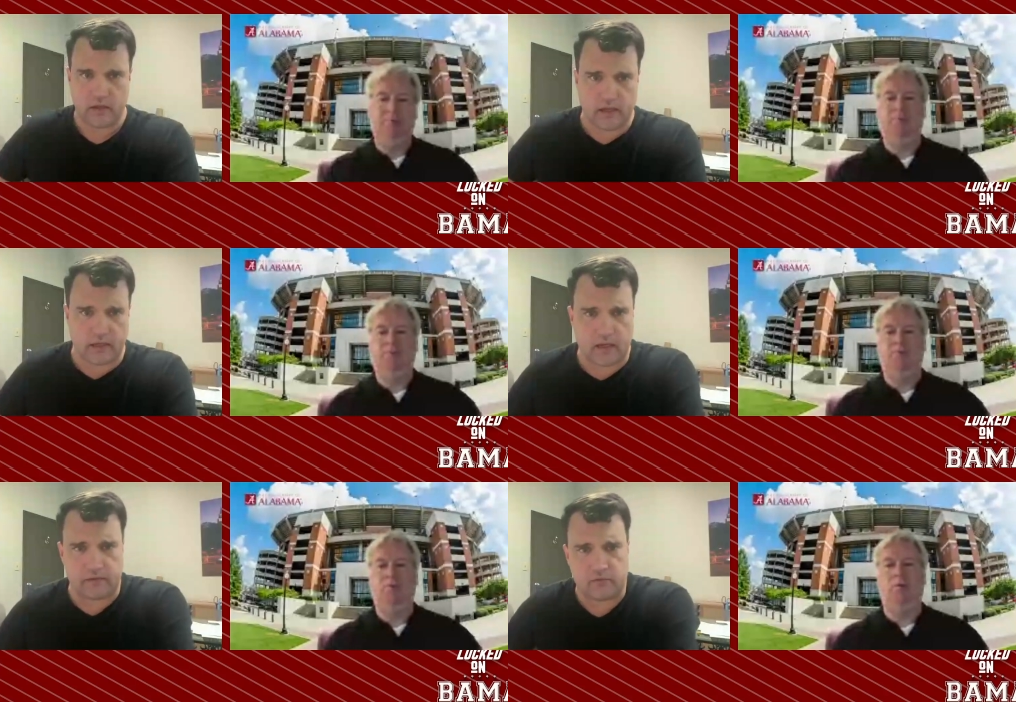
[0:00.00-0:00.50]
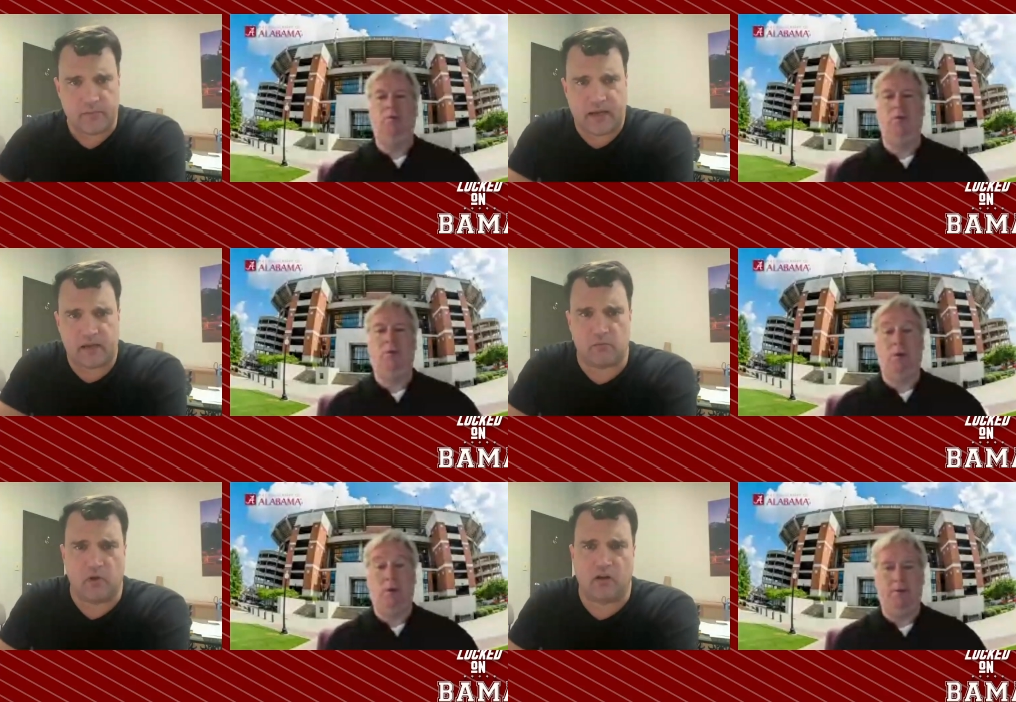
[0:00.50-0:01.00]
Speaker 1: Hey again,
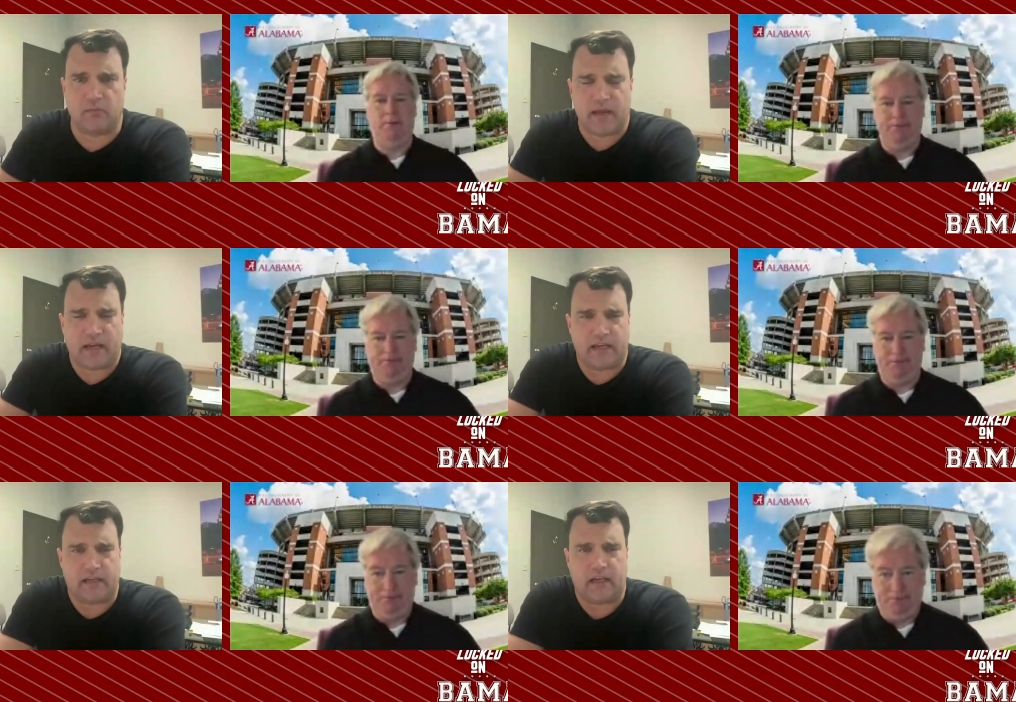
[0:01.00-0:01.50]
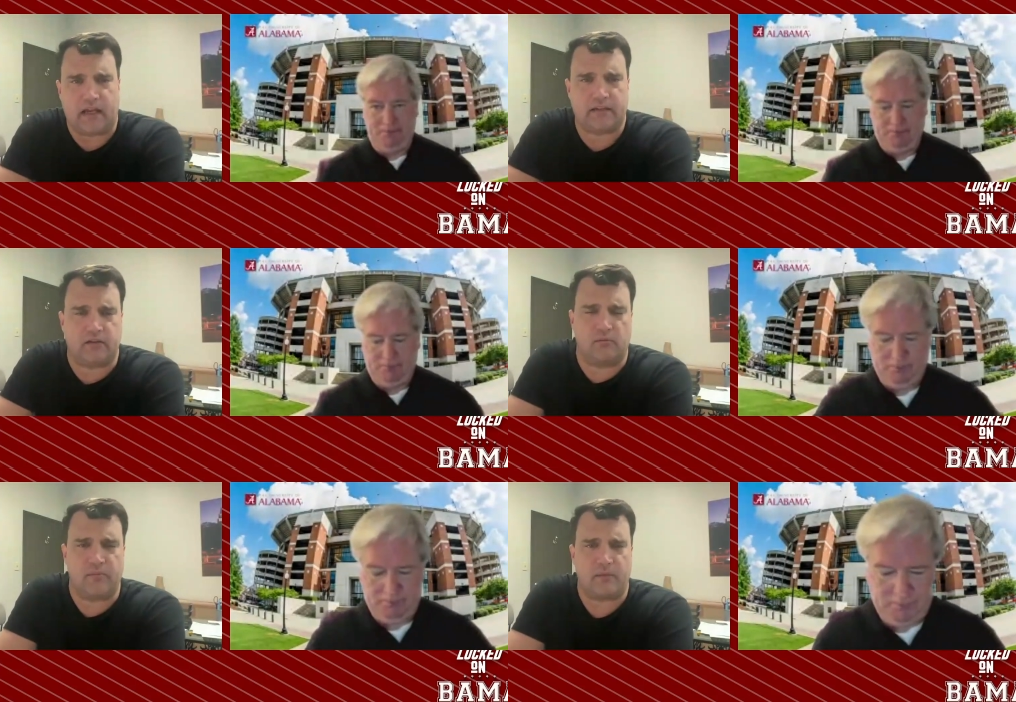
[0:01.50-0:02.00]
everybody, and welcome back into
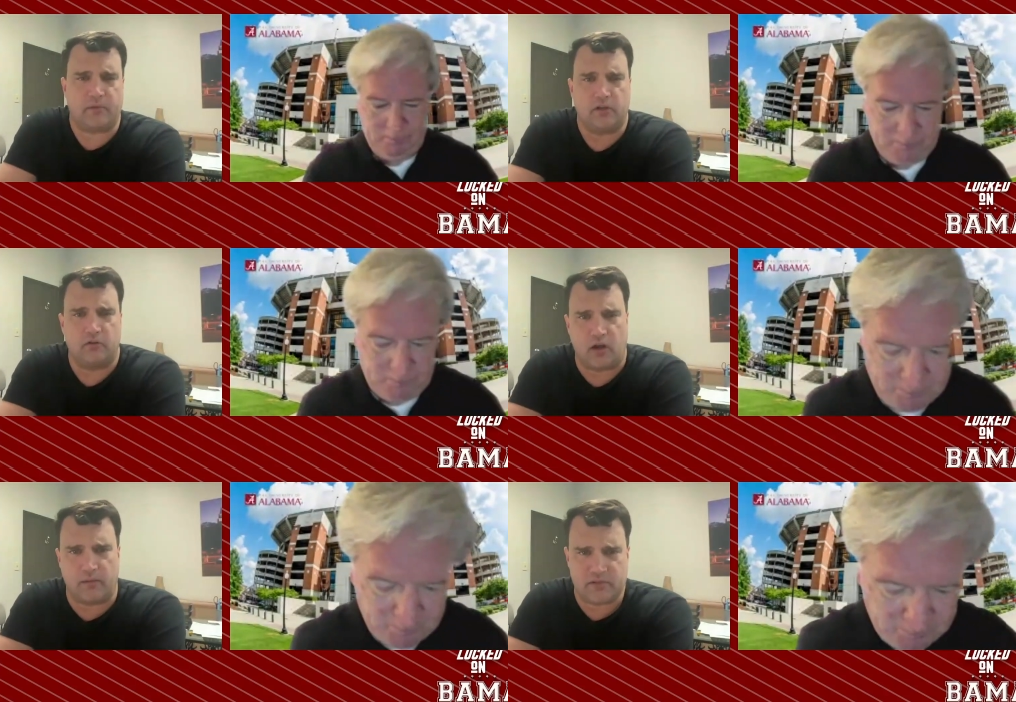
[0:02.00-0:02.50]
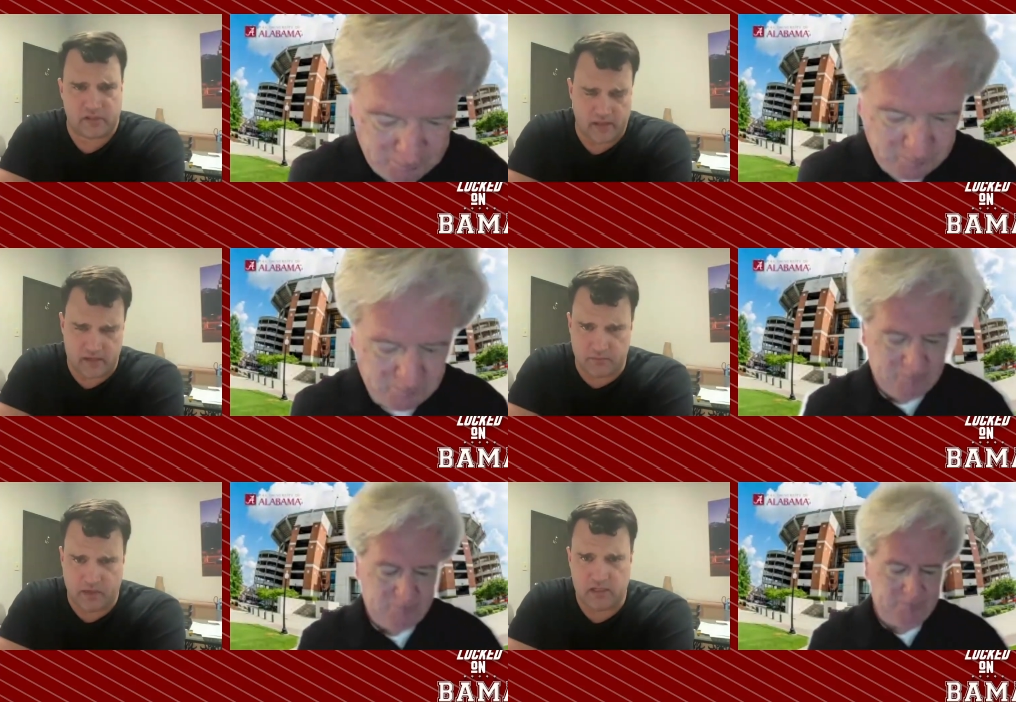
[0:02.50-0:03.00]
Locked On Bama. Luke
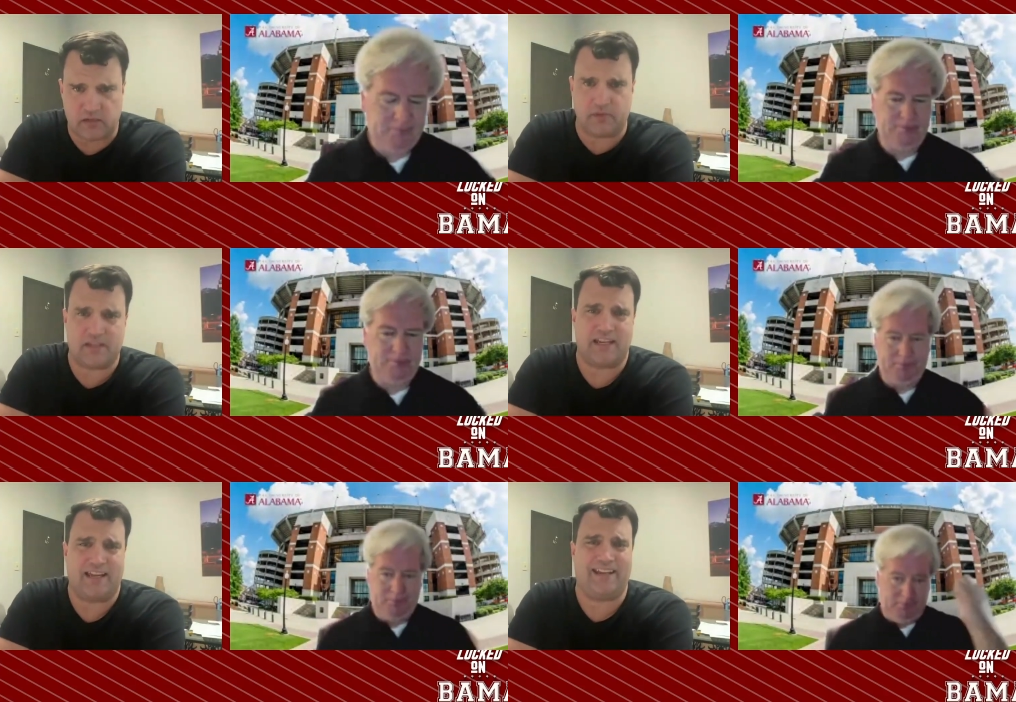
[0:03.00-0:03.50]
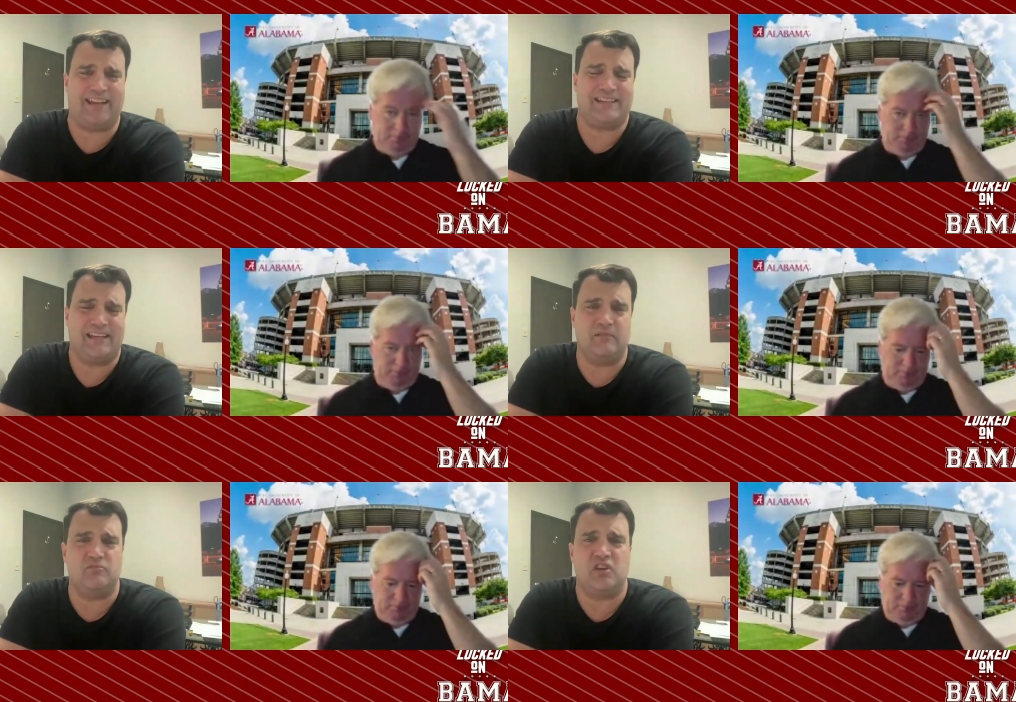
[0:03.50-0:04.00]
Robinson, that's me. Jimmy Stein,
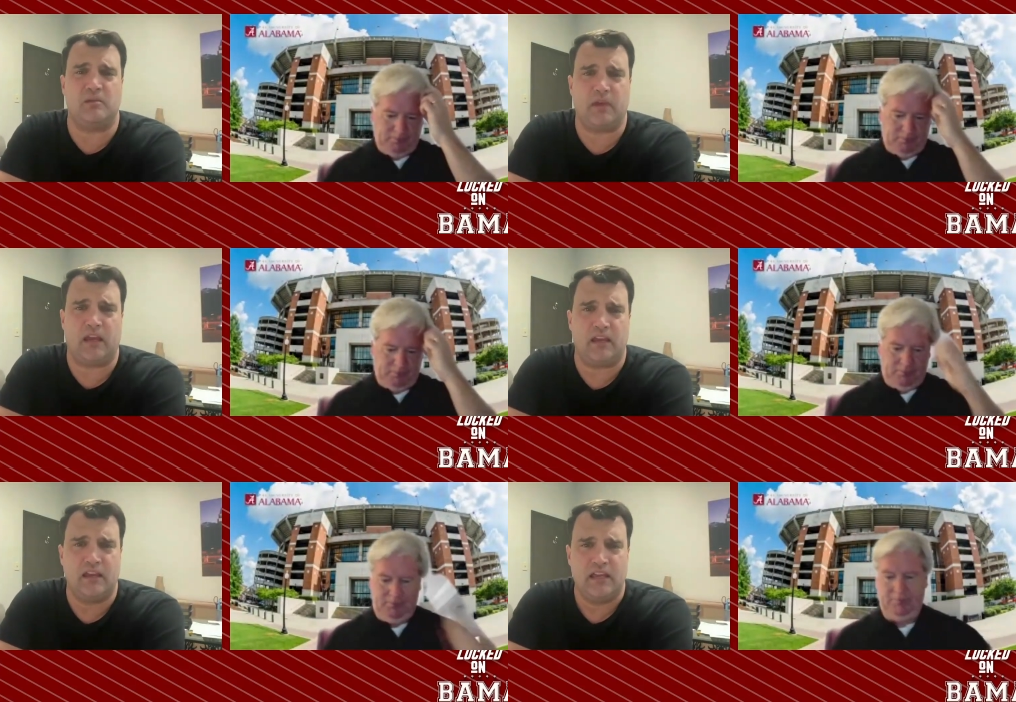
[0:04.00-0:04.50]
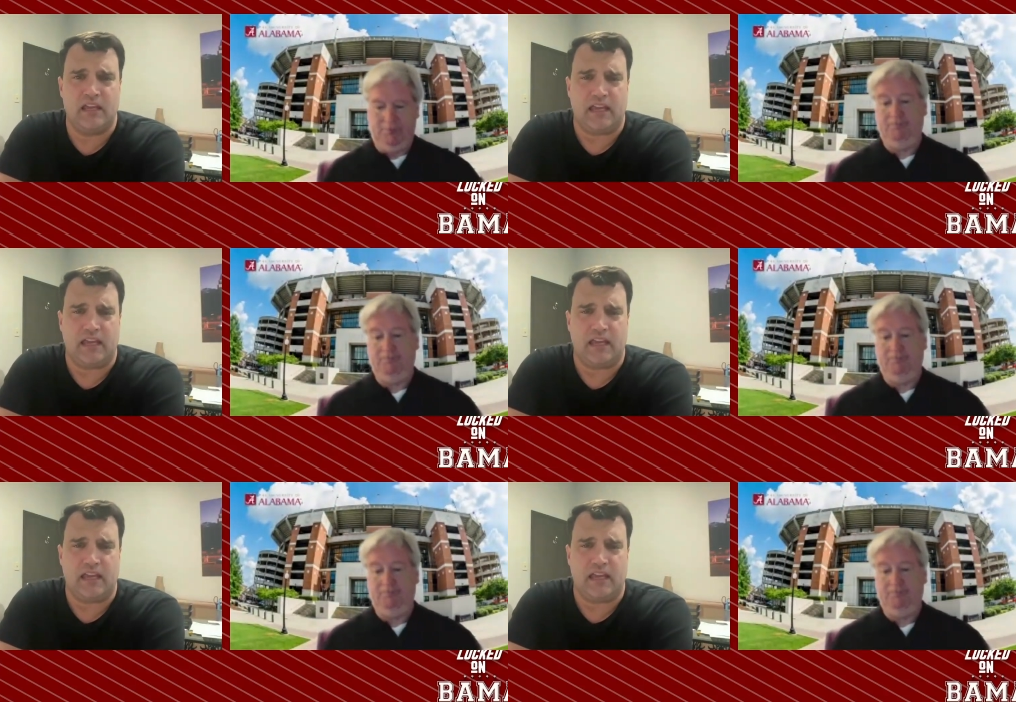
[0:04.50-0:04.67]
that's him. Jimmy,